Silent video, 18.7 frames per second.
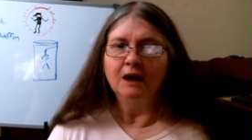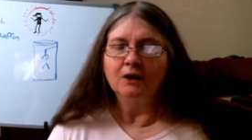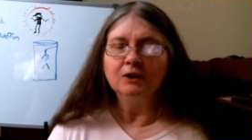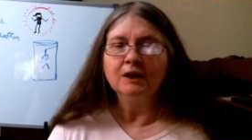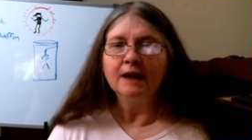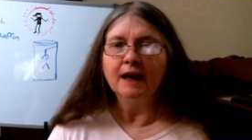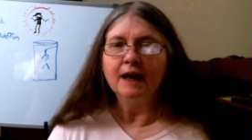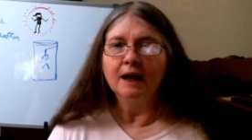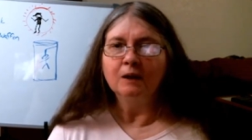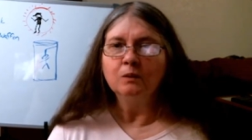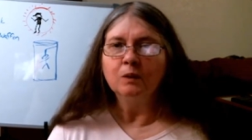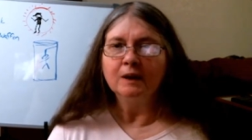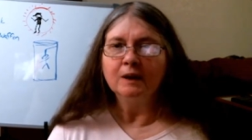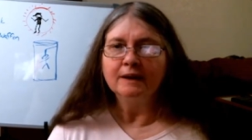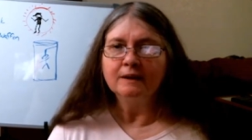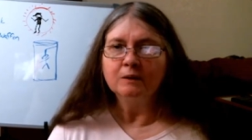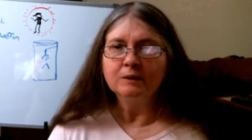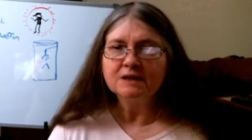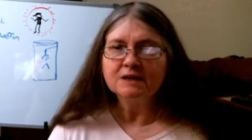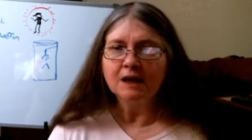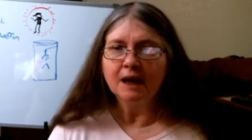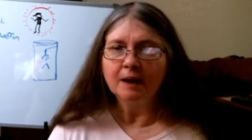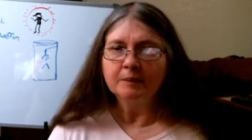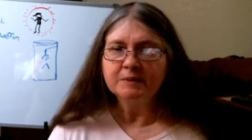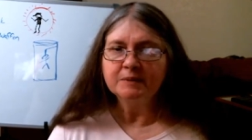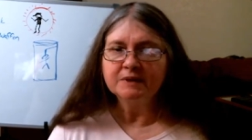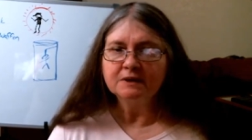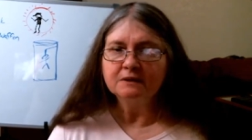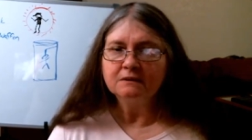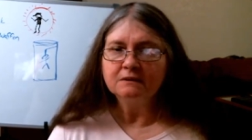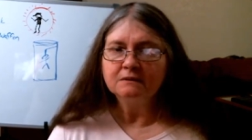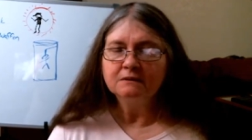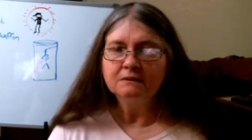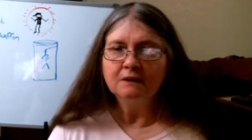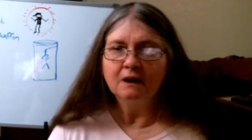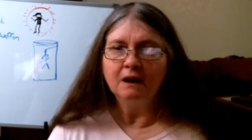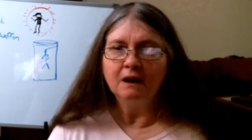I only had one that was a
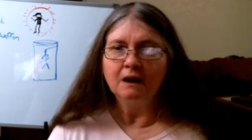captain,